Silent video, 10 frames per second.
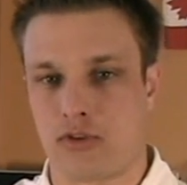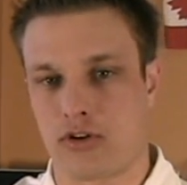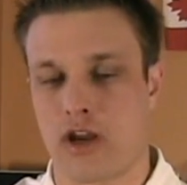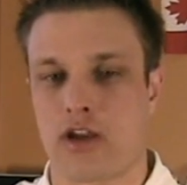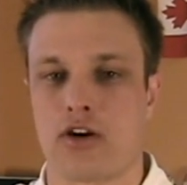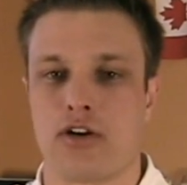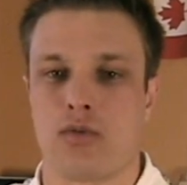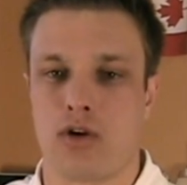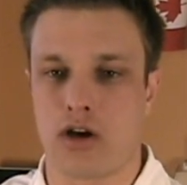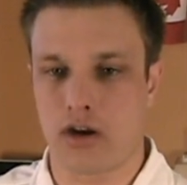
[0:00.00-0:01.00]
crank on
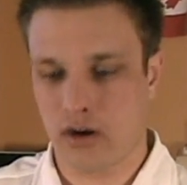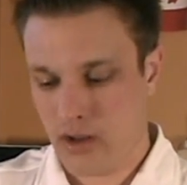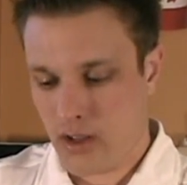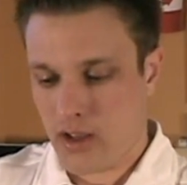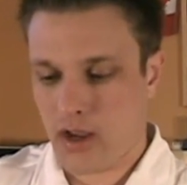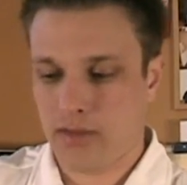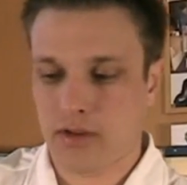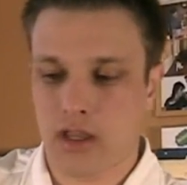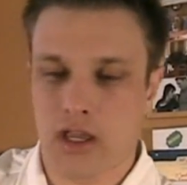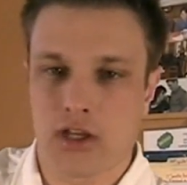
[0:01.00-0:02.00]
your water, and
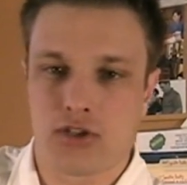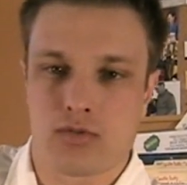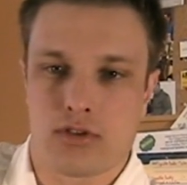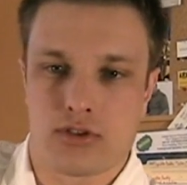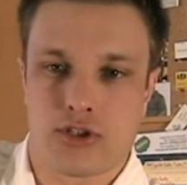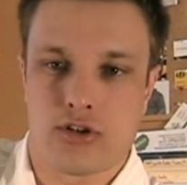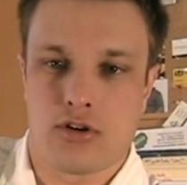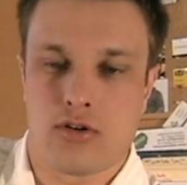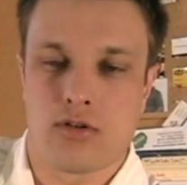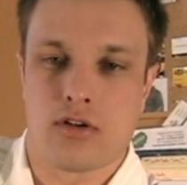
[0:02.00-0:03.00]
the gauge will
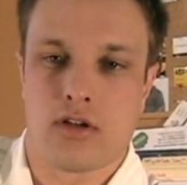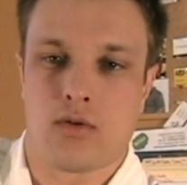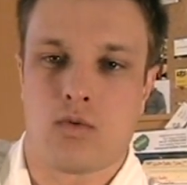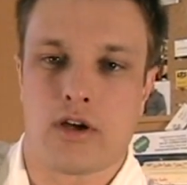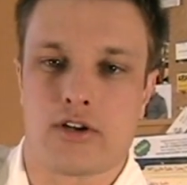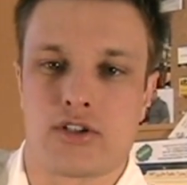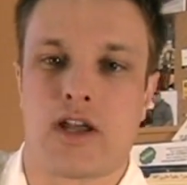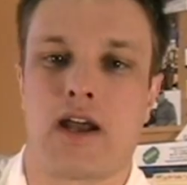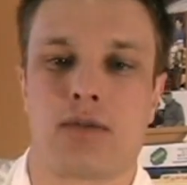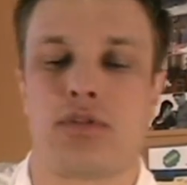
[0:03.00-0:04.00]
show what your
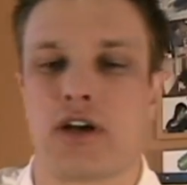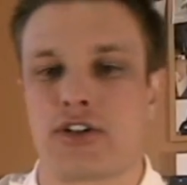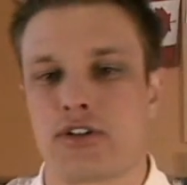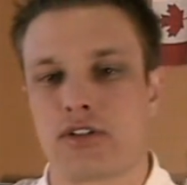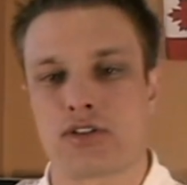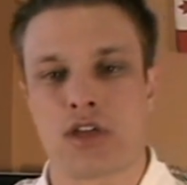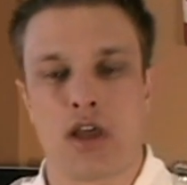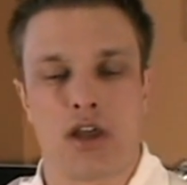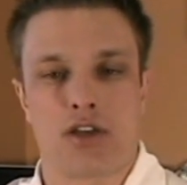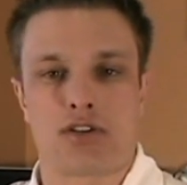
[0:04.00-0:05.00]
static pressure is.
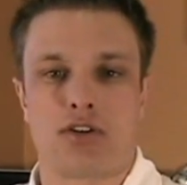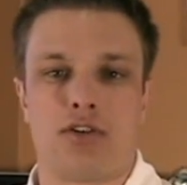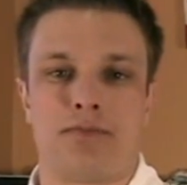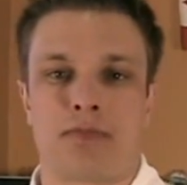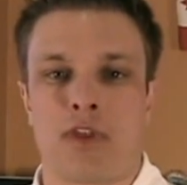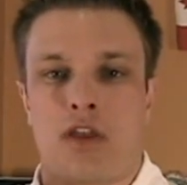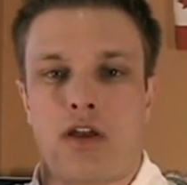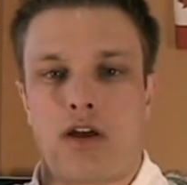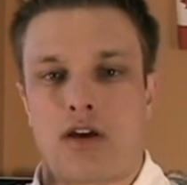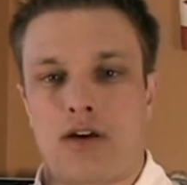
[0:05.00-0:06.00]
So
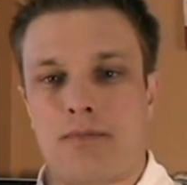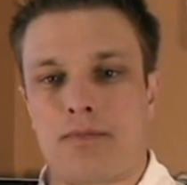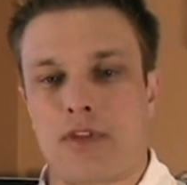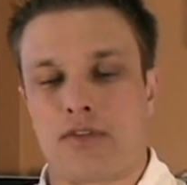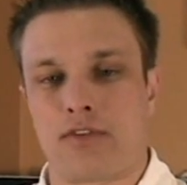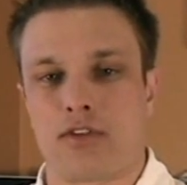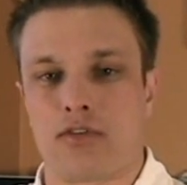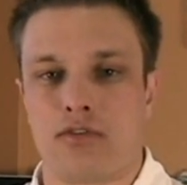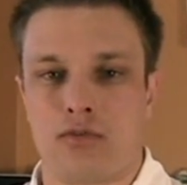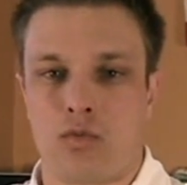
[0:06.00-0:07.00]
if
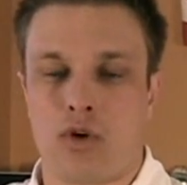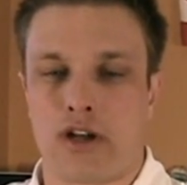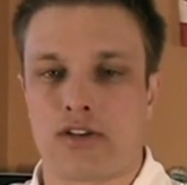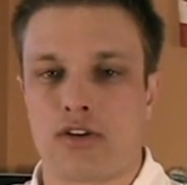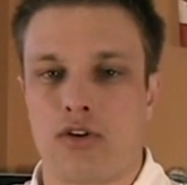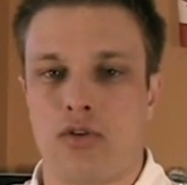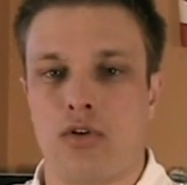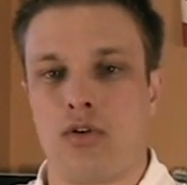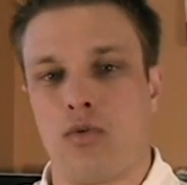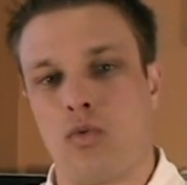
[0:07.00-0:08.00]
you're wanting to
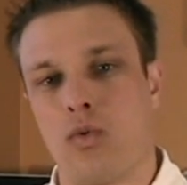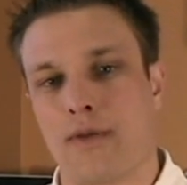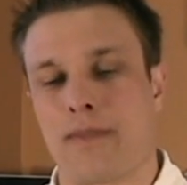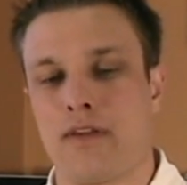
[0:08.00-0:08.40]
know what